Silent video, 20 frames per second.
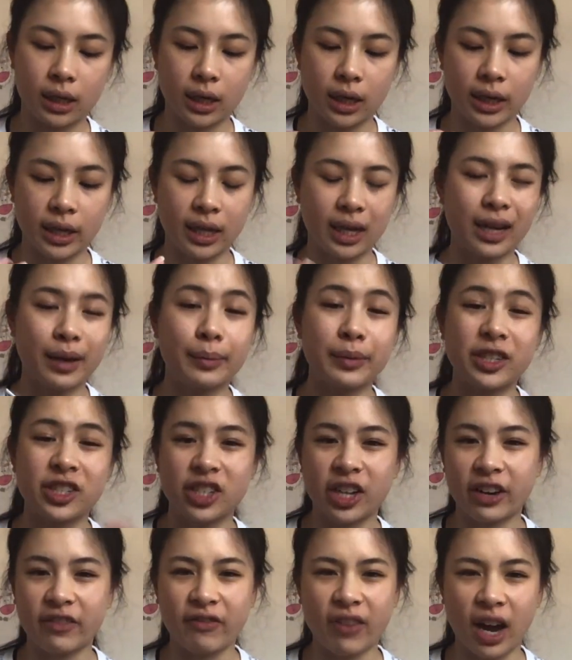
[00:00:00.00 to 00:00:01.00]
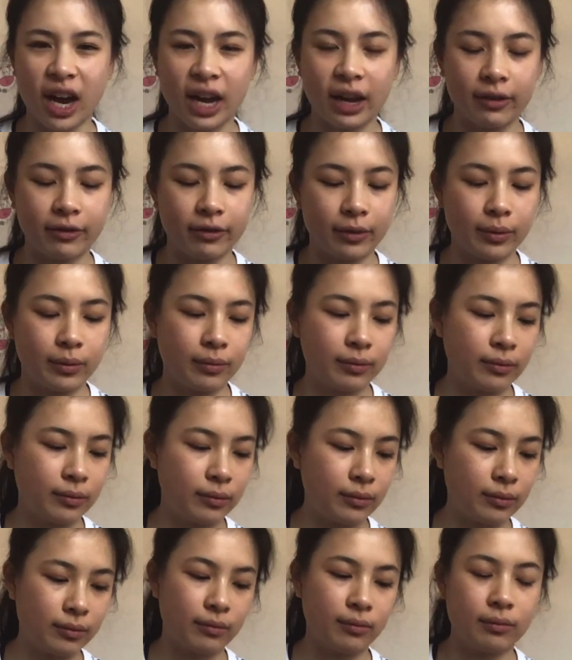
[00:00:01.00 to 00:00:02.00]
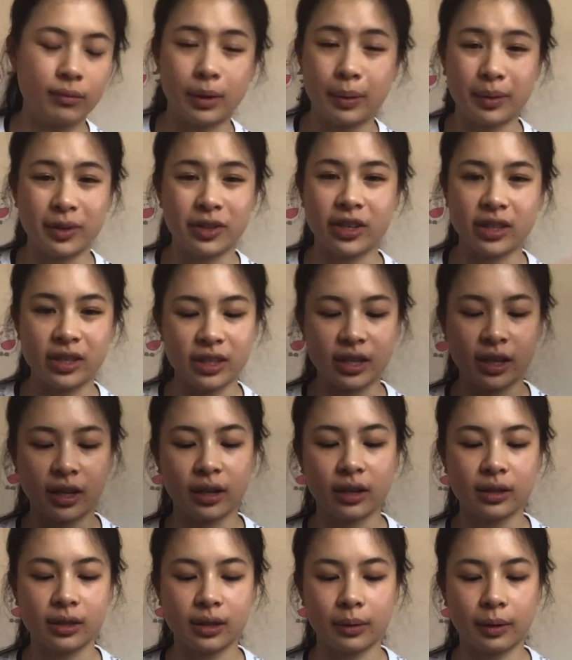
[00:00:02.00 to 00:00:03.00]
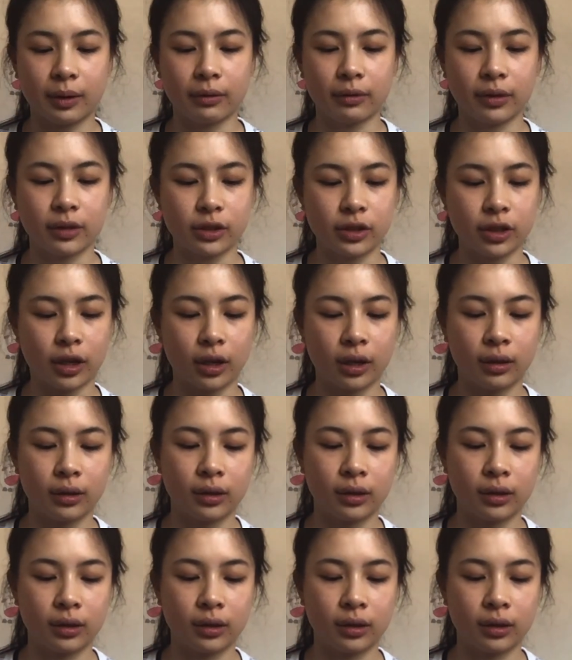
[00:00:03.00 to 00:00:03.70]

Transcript: I think I'm in shade 5, maybe shade 6, I'm not really sure.